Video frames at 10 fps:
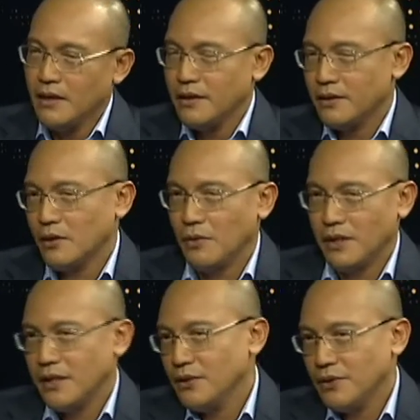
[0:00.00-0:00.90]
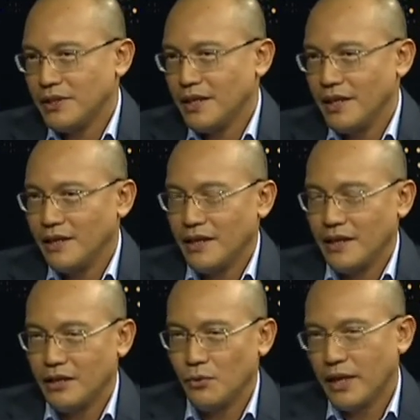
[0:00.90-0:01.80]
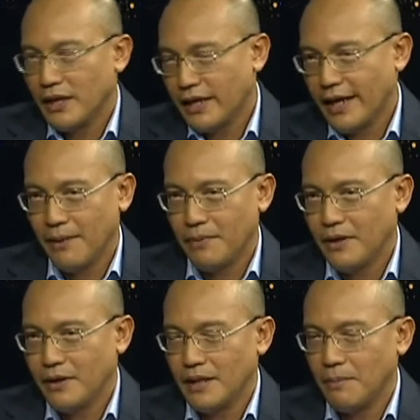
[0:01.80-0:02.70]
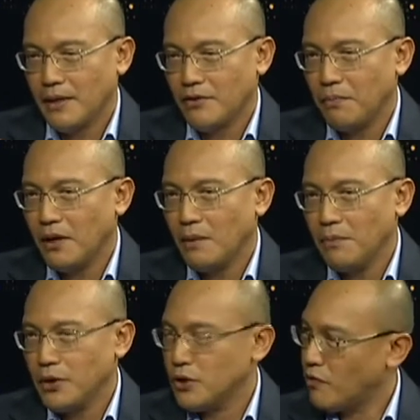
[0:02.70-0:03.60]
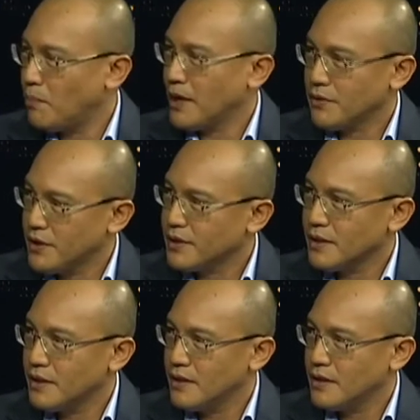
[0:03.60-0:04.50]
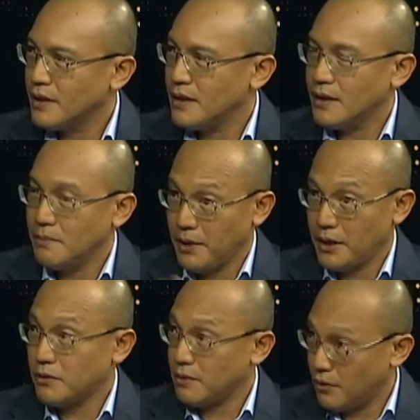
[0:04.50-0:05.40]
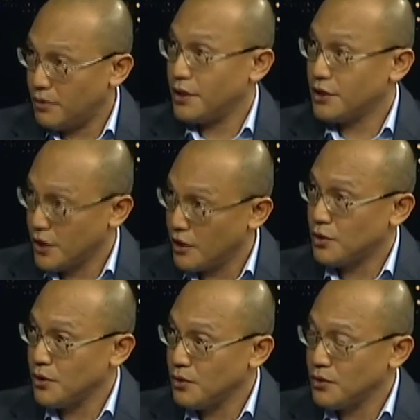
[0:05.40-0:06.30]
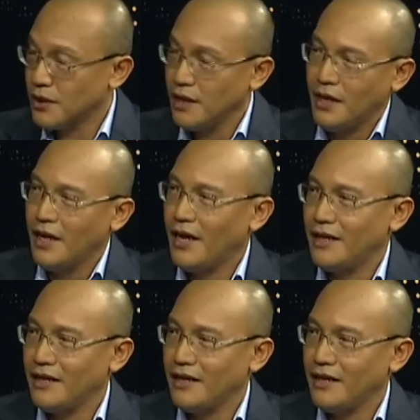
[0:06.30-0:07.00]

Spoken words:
So what the EU is saying is we're going to cap the amount of palm being used for biodiesel based on this year's use, and in